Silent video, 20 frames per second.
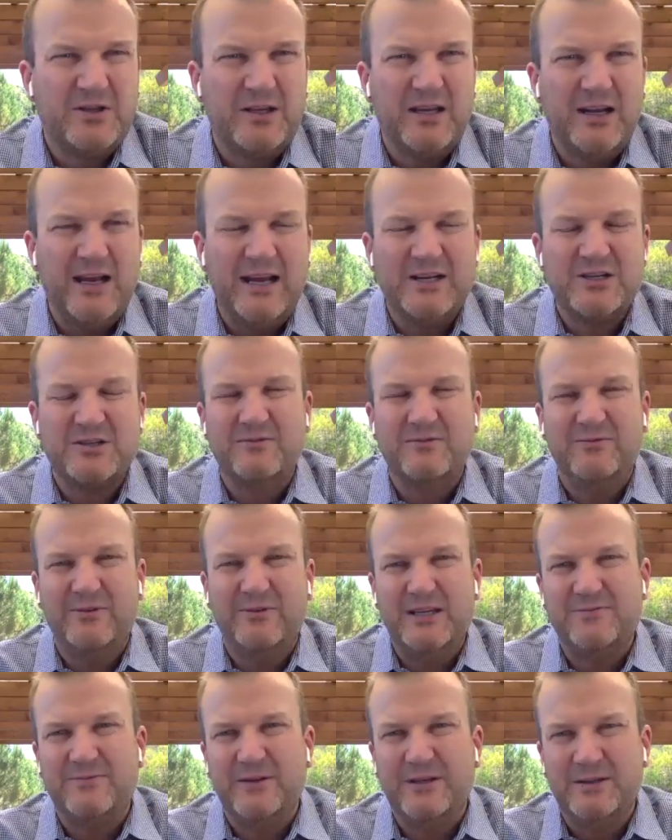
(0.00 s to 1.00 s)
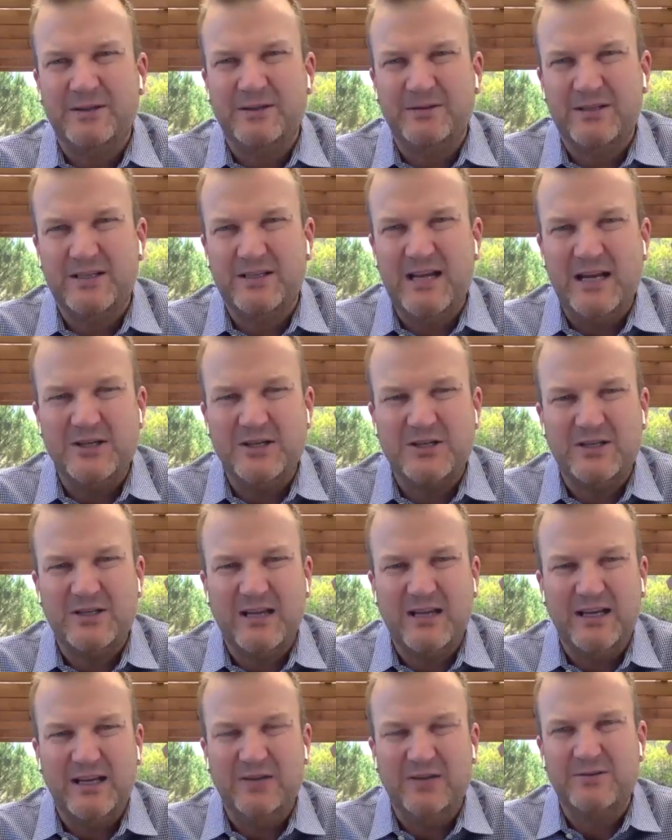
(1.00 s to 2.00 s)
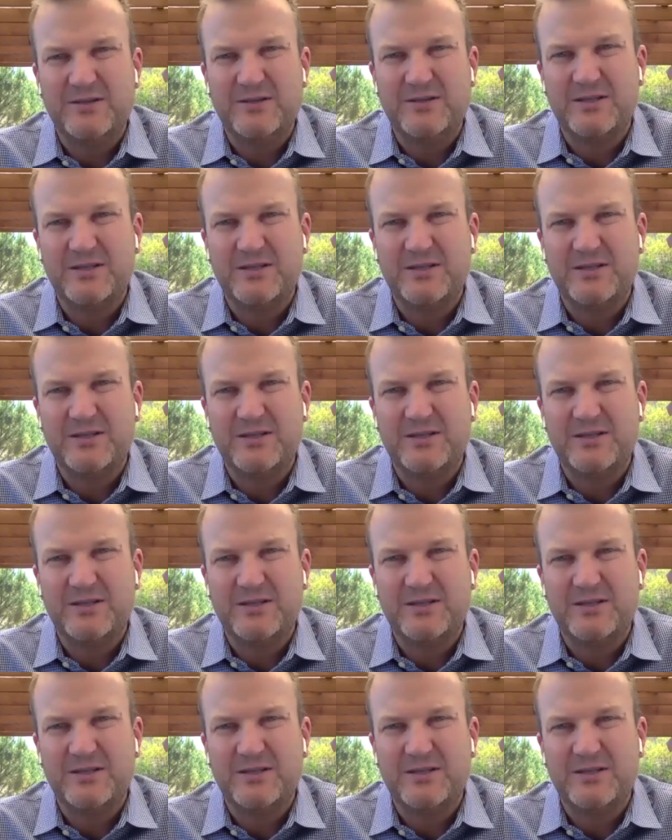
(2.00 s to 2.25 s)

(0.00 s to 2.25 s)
the connection fees for detached ADUs.